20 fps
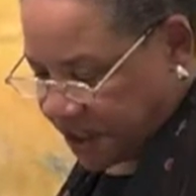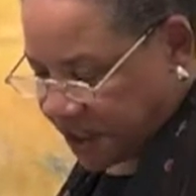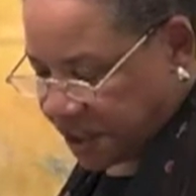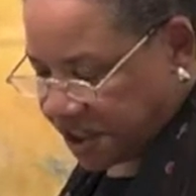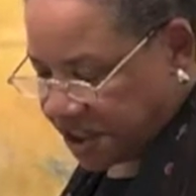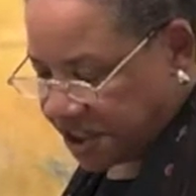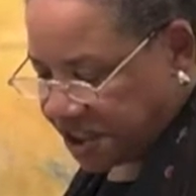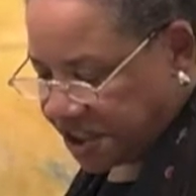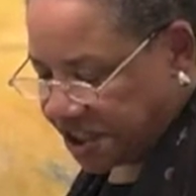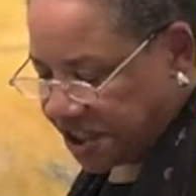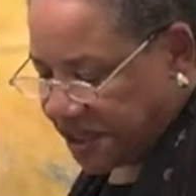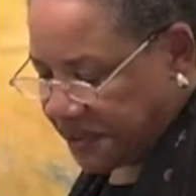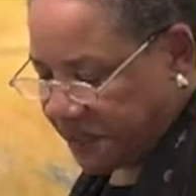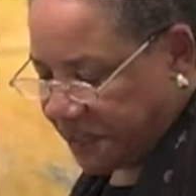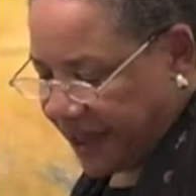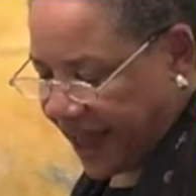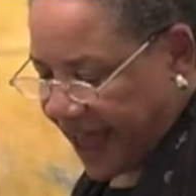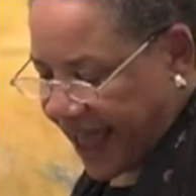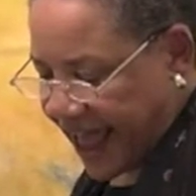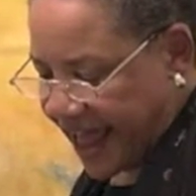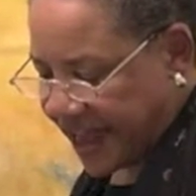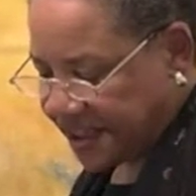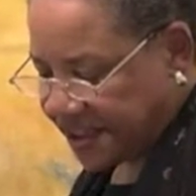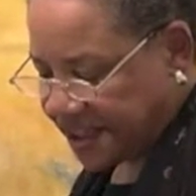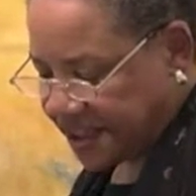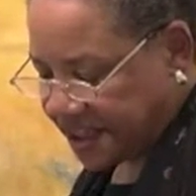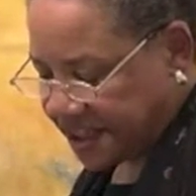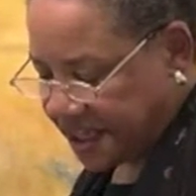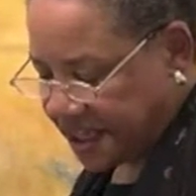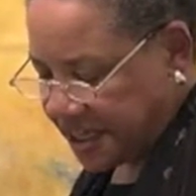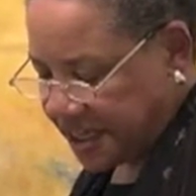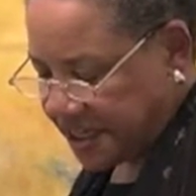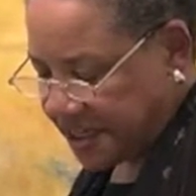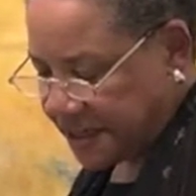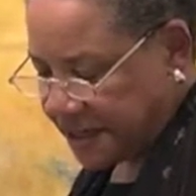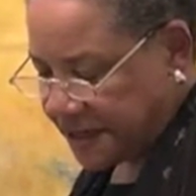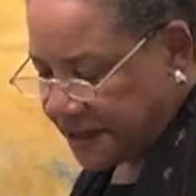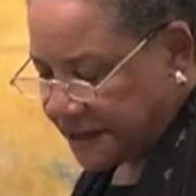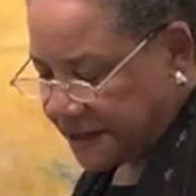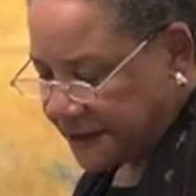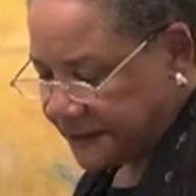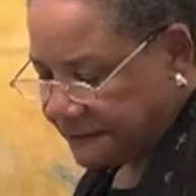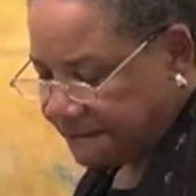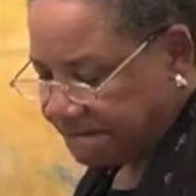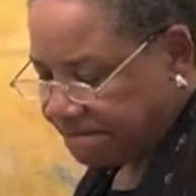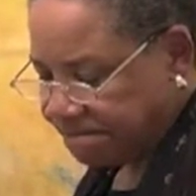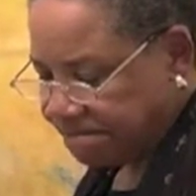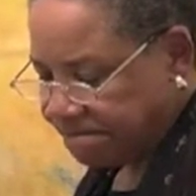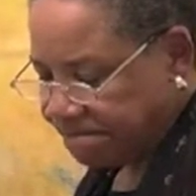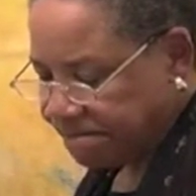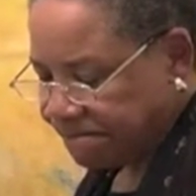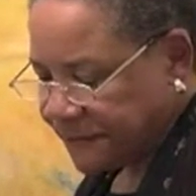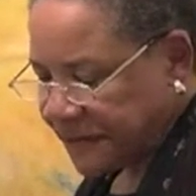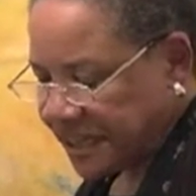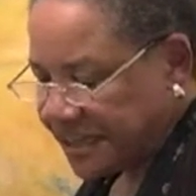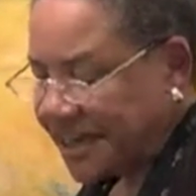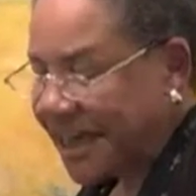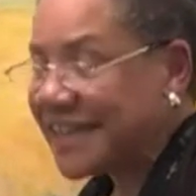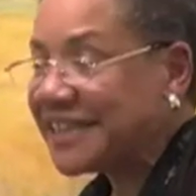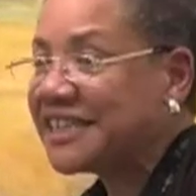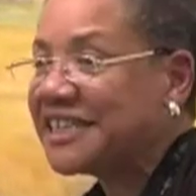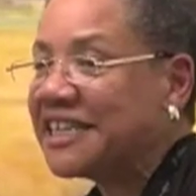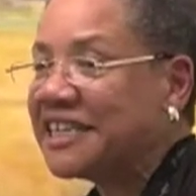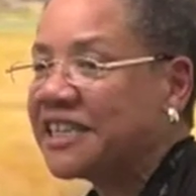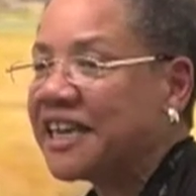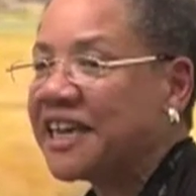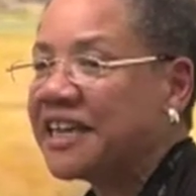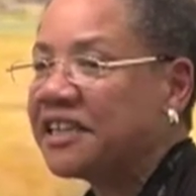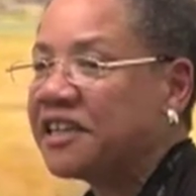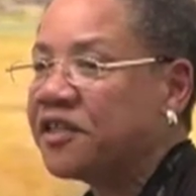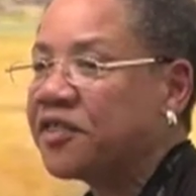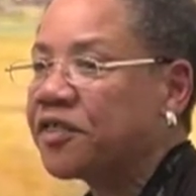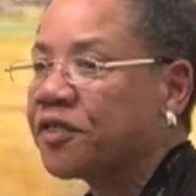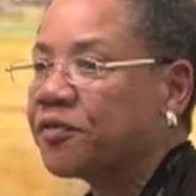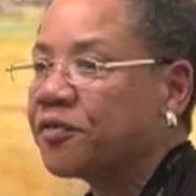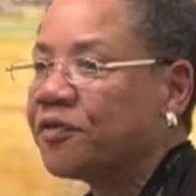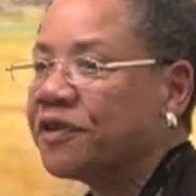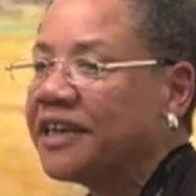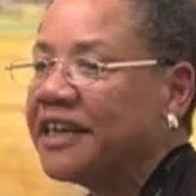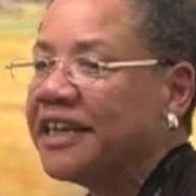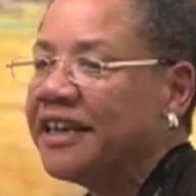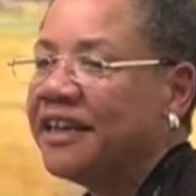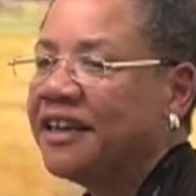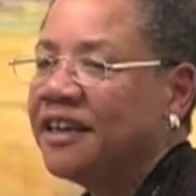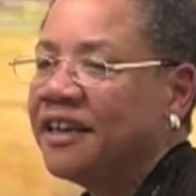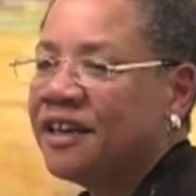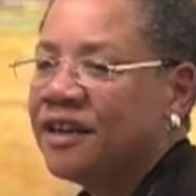She passed in 1993.